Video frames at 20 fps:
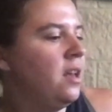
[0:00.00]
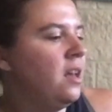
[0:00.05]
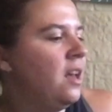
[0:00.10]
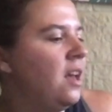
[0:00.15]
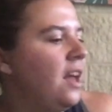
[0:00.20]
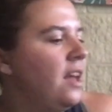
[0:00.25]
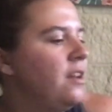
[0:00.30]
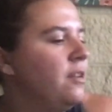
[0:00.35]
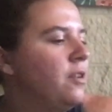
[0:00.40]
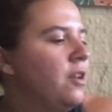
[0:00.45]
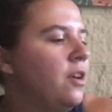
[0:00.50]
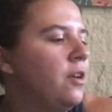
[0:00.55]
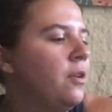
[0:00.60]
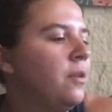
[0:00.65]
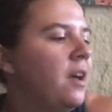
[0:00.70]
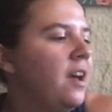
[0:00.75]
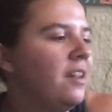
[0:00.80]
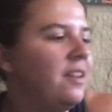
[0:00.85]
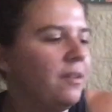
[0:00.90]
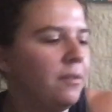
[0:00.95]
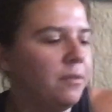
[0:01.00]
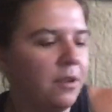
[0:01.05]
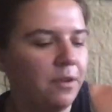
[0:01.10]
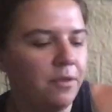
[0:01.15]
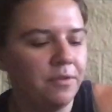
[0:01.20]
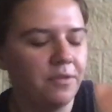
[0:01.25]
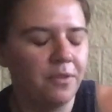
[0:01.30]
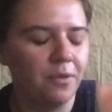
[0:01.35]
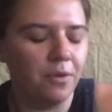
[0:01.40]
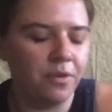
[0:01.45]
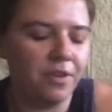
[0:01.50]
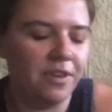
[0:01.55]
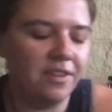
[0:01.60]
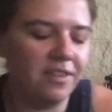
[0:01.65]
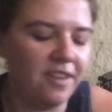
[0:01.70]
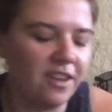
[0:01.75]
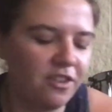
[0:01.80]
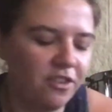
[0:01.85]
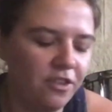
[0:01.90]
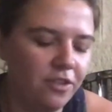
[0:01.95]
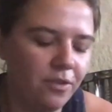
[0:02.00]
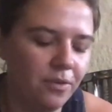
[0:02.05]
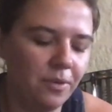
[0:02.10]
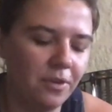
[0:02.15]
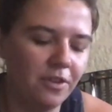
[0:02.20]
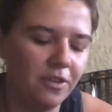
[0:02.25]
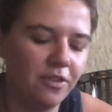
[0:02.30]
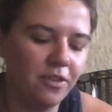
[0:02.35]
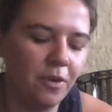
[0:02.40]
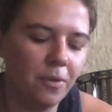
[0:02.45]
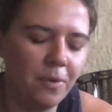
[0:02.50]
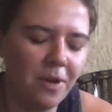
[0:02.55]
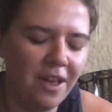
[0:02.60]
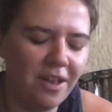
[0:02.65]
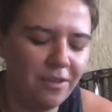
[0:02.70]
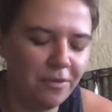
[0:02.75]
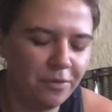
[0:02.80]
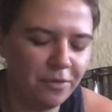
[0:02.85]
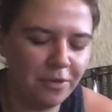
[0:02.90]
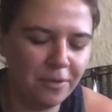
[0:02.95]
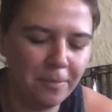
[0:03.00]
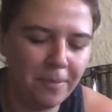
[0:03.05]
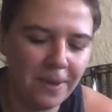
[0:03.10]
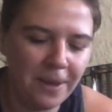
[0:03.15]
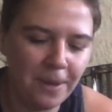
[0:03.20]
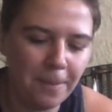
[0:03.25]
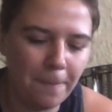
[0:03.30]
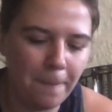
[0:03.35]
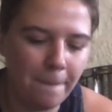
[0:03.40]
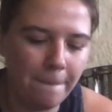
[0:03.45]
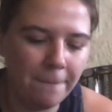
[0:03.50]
I don't know. I don't know if North Face is actually doing so well for me.